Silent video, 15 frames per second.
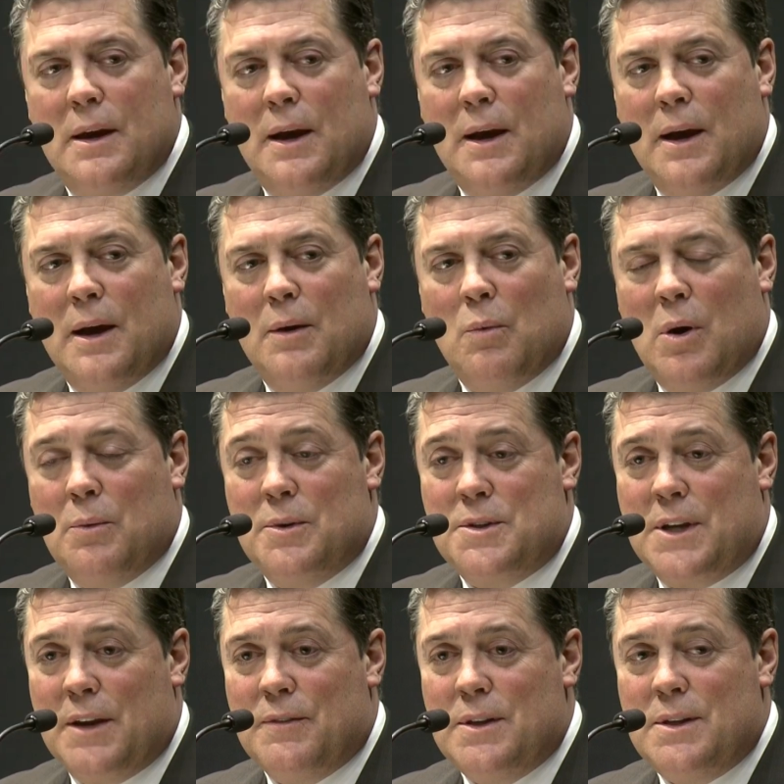uh, what was
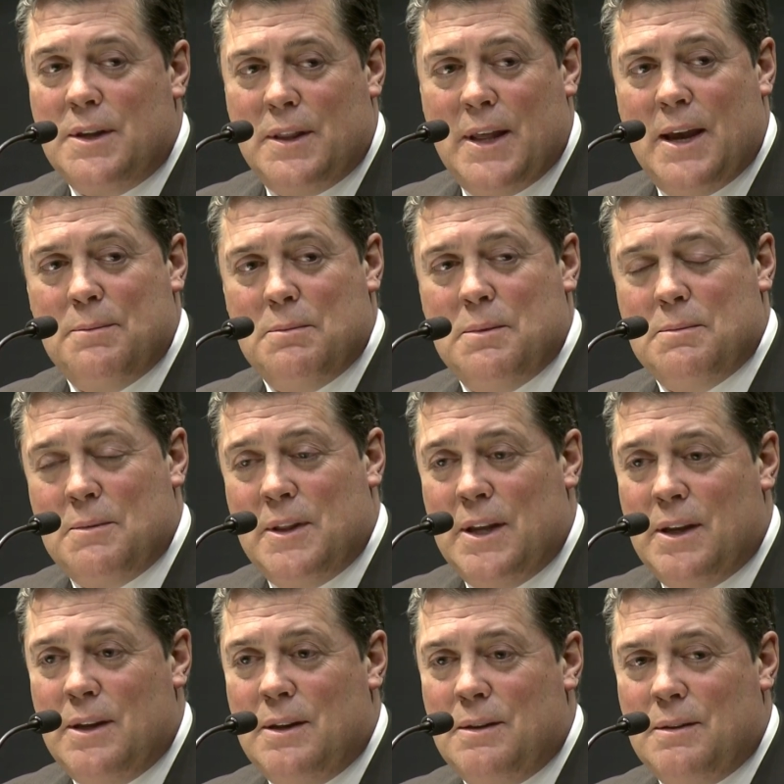given to them,
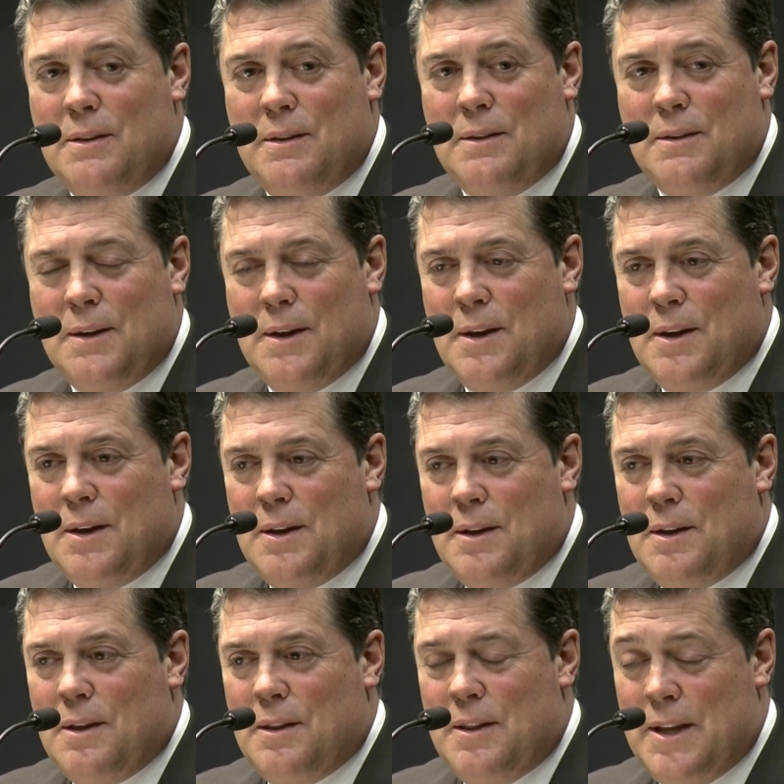
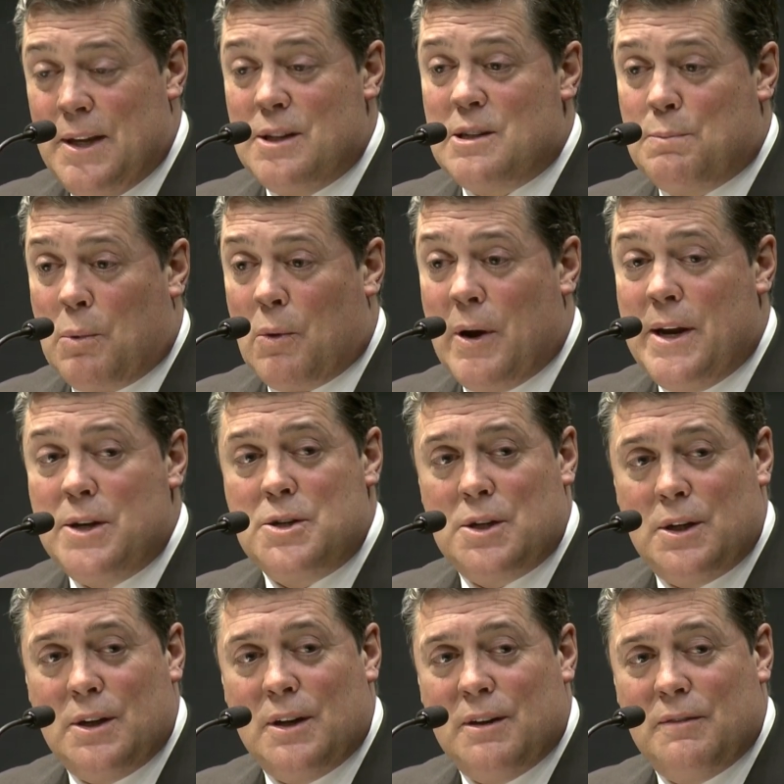the, the inspiration
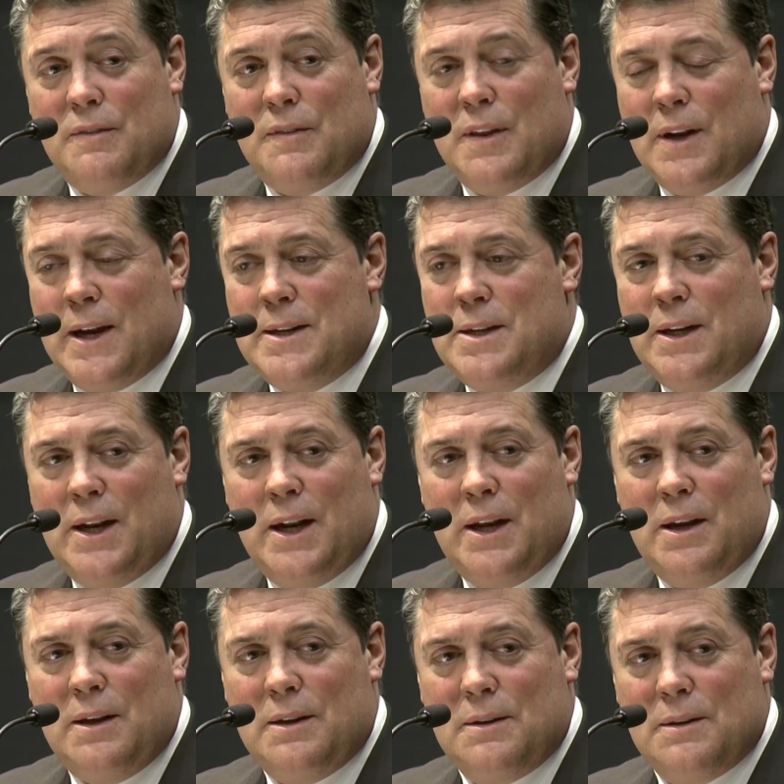of the
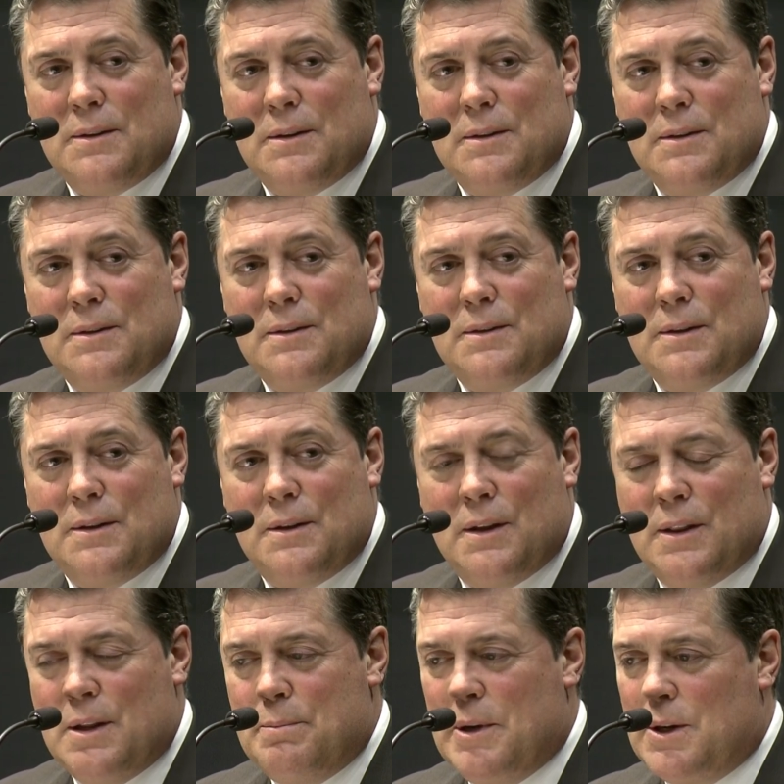1980
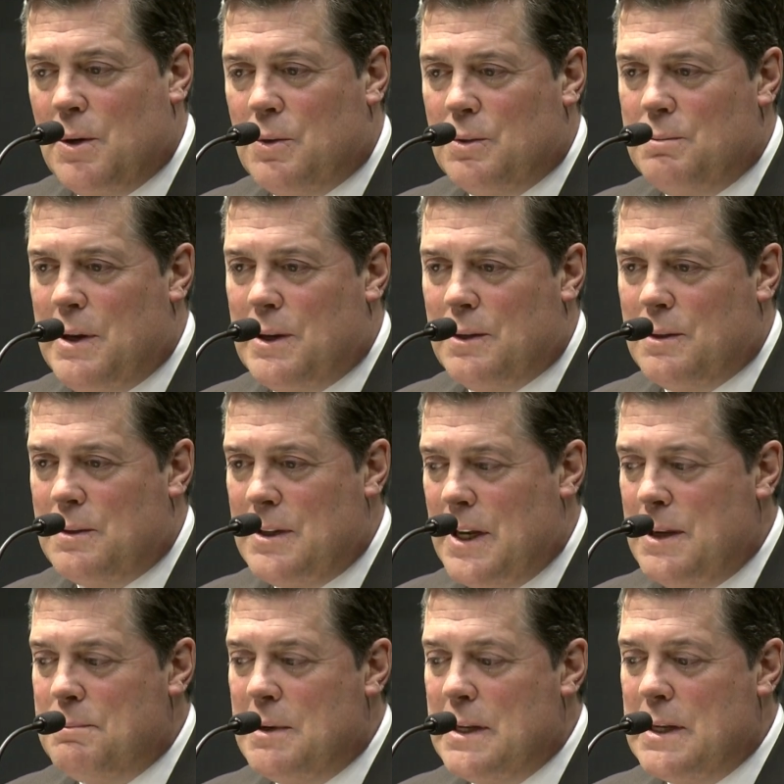Olympic gold medal
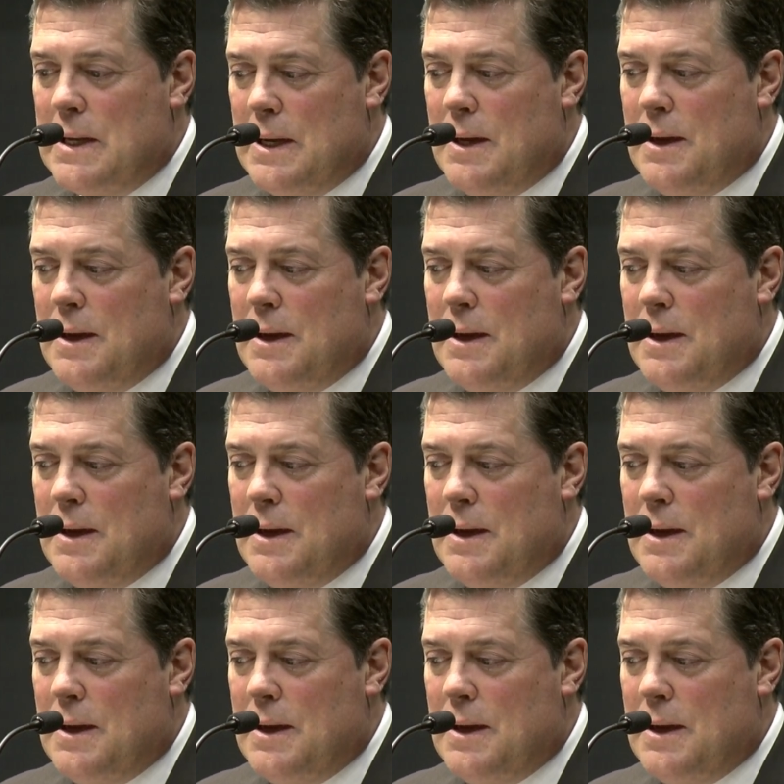team. And